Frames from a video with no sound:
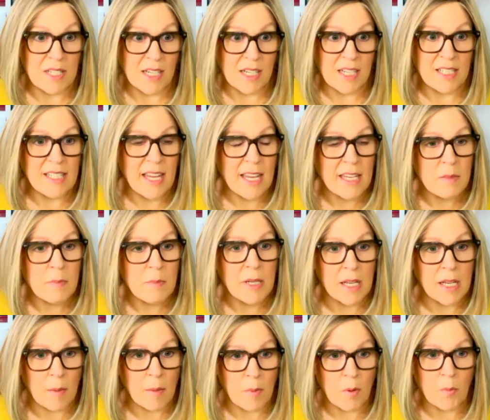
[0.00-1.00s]
And it takes me a
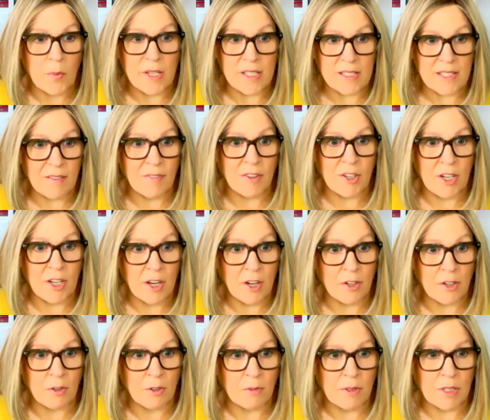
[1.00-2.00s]
couple weeks every
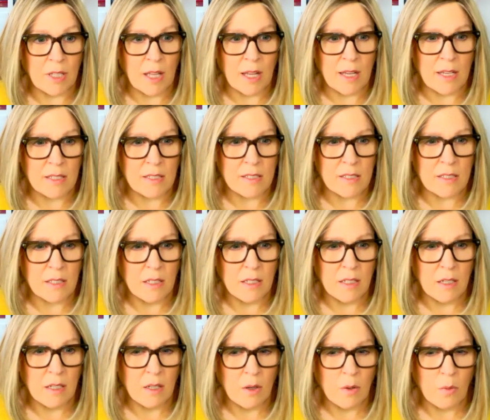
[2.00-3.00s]
year to realize,
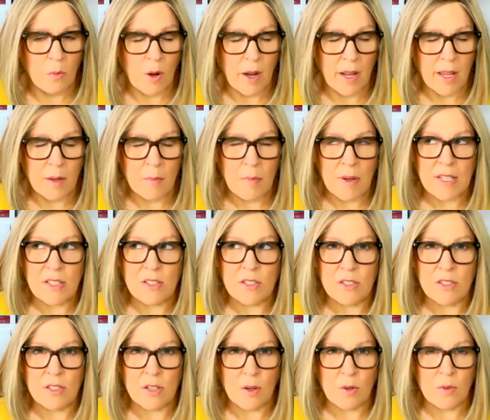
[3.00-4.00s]
why am I
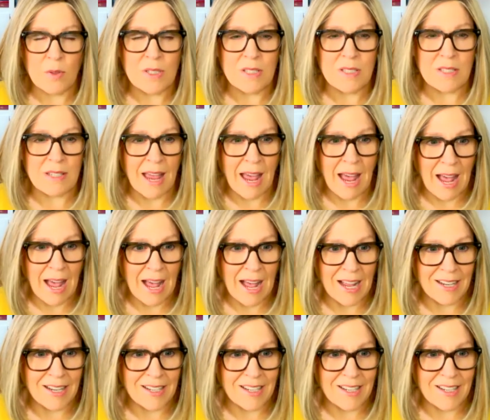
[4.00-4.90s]
so sad?